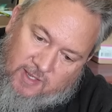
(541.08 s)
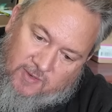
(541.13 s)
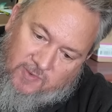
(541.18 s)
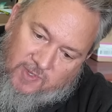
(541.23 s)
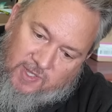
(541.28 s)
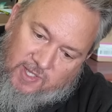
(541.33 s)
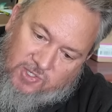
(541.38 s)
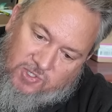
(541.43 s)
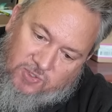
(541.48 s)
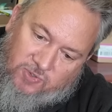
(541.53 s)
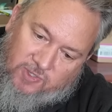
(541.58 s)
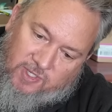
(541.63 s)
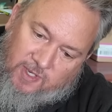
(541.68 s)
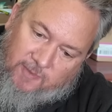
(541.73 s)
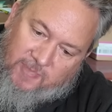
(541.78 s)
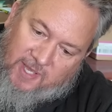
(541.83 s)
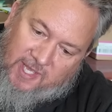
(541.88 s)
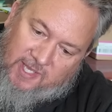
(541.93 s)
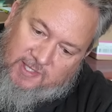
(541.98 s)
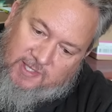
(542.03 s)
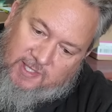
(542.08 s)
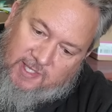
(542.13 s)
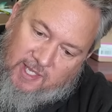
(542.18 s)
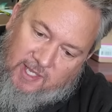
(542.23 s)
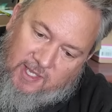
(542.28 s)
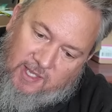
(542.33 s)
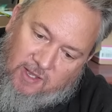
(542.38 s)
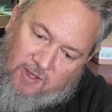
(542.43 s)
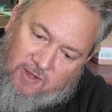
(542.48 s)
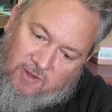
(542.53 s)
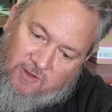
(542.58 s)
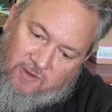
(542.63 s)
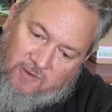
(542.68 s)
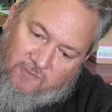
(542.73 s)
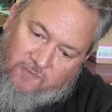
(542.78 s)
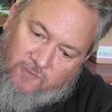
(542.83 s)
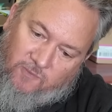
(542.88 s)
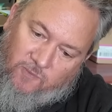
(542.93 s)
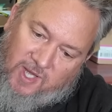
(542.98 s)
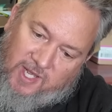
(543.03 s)
With a draw capacity
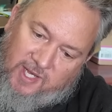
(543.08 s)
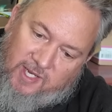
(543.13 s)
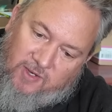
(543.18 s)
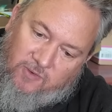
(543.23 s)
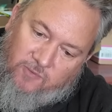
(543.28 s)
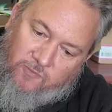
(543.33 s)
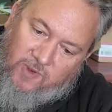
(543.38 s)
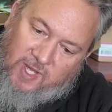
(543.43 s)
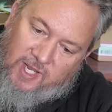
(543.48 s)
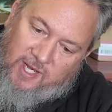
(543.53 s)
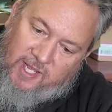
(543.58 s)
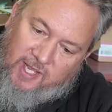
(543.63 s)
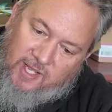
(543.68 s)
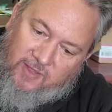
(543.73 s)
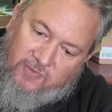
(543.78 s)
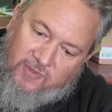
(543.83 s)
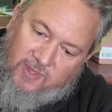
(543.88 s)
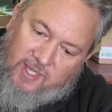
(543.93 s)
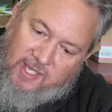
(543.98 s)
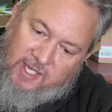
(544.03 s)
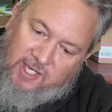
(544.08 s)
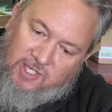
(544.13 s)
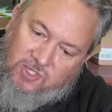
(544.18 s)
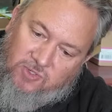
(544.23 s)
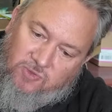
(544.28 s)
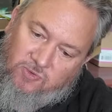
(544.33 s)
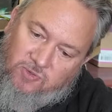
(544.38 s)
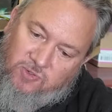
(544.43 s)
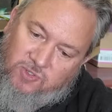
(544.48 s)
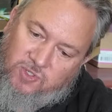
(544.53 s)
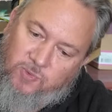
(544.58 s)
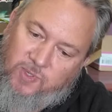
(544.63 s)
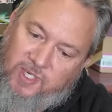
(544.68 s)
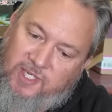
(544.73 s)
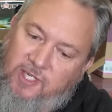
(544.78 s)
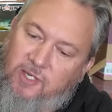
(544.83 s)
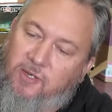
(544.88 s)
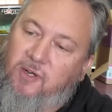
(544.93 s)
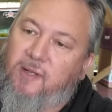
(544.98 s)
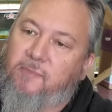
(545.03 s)
of 1 1/8 inch or
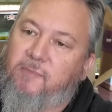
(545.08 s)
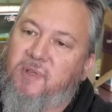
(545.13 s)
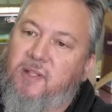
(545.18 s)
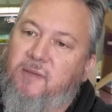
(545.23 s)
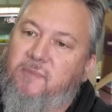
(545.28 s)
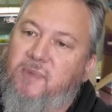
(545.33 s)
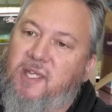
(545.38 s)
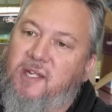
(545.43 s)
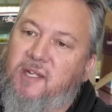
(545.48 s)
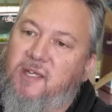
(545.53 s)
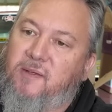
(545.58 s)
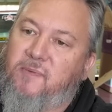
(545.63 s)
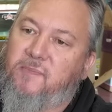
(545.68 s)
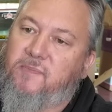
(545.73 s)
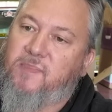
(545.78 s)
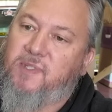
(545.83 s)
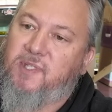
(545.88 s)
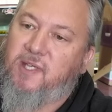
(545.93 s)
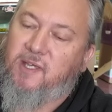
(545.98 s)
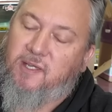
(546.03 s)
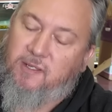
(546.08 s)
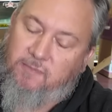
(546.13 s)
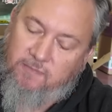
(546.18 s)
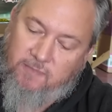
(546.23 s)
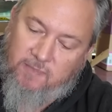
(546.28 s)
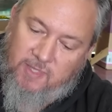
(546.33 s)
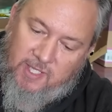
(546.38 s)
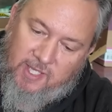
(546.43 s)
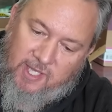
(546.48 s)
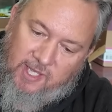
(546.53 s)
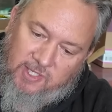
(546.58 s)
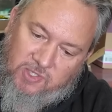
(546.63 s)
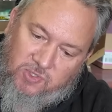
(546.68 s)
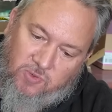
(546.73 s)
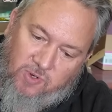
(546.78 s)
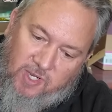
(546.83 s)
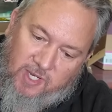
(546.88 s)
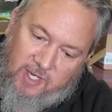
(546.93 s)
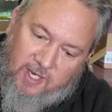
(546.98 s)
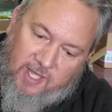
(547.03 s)
29 millimeter. So it goes
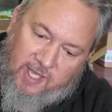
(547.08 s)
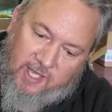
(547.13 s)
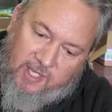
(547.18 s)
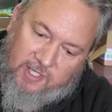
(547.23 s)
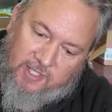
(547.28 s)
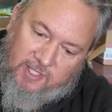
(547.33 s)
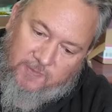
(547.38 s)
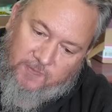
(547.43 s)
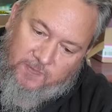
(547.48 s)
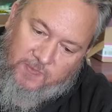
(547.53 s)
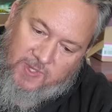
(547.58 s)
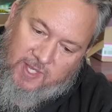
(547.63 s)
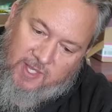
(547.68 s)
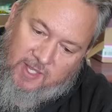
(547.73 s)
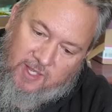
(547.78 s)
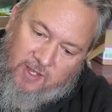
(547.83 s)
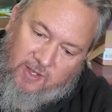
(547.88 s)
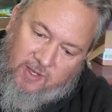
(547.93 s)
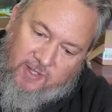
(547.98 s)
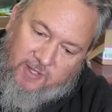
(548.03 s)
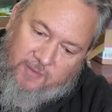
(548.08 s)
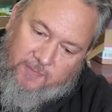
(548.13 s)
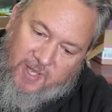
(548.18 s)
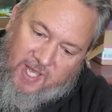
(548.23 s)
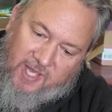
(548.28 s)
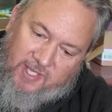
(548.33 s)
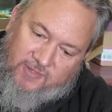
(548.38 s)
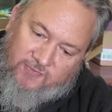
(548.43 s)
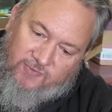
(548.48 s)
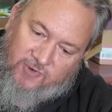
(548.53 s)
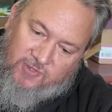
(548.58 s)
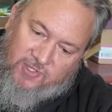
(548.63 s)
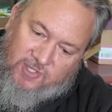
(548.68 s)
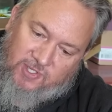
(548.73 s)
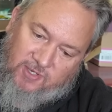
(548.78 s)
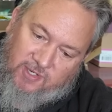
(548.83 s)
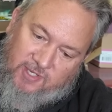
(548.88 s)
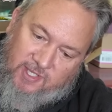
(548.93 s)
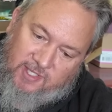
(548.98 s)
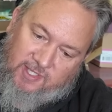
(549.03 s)
quite large. On the pass-through
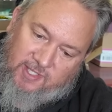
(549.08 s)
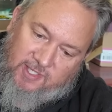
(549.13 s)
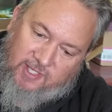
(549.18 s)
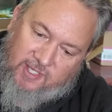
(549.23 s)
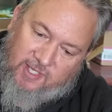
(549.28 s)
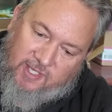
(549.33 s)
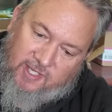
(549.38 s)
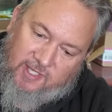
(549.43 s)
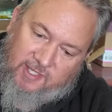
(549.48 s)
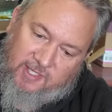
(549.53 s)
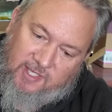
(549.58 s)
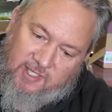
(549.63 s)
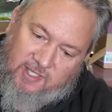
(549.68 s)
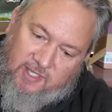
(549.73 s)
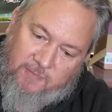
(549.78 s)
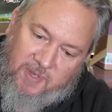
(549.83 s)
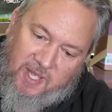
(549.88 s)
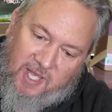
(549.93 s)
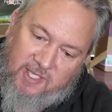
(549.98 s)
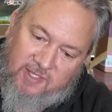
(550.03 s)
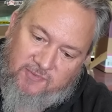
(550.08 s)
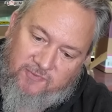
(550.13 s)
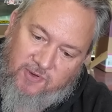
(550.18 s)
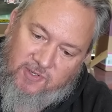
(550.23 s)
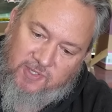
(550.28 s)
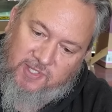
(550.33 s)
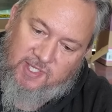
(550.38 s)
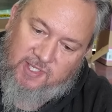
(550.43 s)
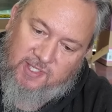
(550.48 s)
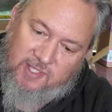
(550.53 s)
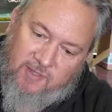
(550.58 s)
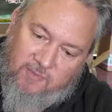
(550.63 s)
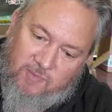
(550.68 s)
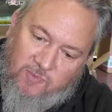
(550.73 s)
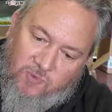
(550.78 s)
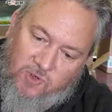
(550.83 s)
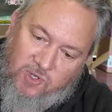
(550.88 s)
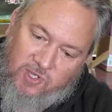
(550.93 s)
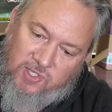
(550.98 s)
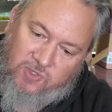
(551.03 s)
sockets, it says the pass-through
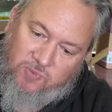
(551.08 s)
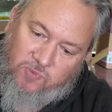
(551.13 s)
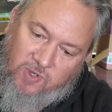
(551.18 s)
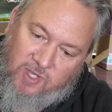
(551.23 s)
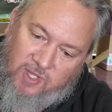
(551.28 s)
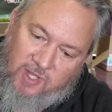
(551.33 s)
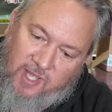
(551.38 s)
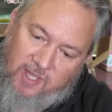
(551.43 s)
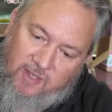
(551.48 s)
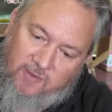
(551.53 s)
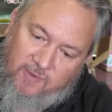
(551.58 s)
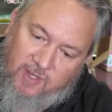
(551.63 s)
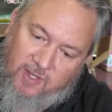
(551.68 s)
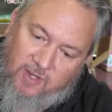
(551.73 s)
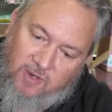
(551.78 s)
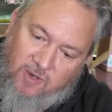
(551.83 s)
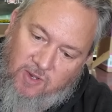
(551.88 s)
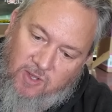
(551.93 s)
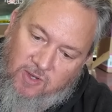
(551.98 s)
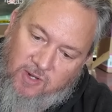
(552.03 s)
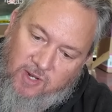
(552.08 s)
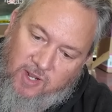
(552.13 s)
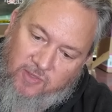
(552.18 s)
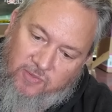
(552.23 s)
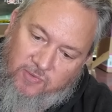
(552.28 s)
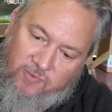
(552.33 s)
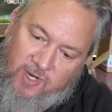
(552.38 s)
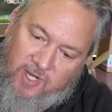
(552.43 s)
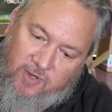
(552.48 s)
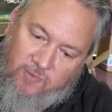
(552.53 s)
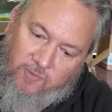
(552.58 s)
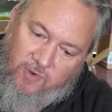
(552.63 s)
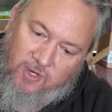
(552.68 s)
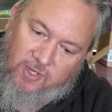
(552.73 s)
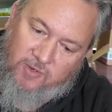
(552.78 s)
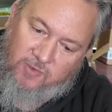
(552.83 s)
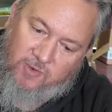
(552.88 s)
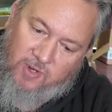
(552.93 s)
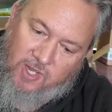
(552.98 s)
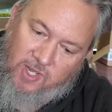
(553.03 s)
system works well over long threaded
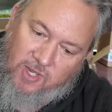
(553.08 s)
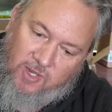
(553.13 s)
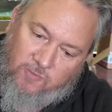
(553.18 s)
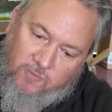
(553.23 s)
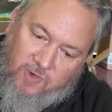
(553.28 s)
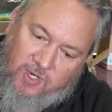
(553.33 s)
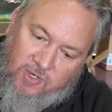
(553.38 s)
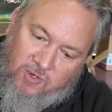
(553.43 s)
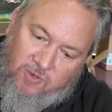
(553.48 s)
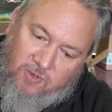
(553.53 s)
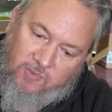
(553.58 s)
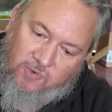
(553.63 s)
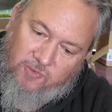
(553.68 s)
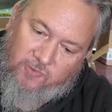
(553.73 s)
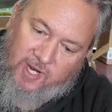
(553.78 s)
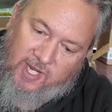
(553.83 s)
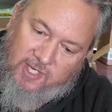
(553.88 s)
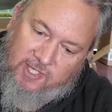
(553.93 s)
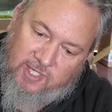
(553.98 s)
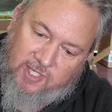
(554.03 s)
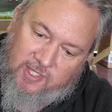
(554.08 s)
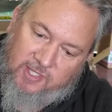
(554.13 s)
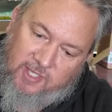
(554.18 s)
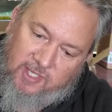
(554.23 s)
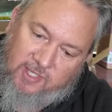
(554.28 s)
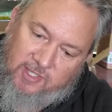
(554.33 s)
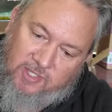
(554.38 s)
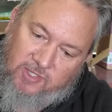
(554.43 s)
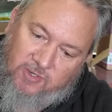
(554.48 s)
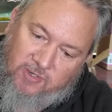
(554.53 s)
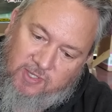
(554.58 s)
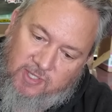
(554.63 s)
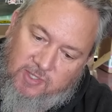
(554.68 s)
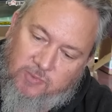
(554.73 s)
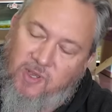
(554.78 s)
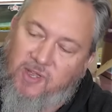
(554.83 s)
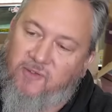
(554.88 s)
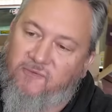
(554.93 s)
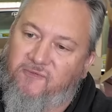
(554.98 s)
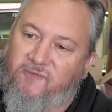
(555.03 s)
rod where normal ratchets and
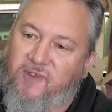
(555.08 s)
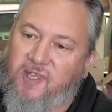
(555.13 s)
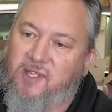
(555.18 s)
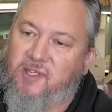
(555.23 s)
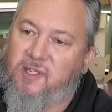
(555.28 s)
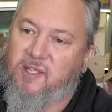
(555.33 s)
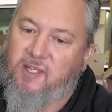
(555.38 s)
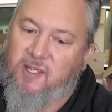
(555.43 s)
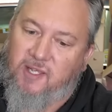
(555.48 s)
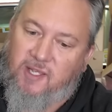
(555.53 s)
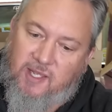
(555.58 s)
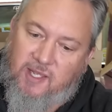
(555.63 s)
sockets won't fit.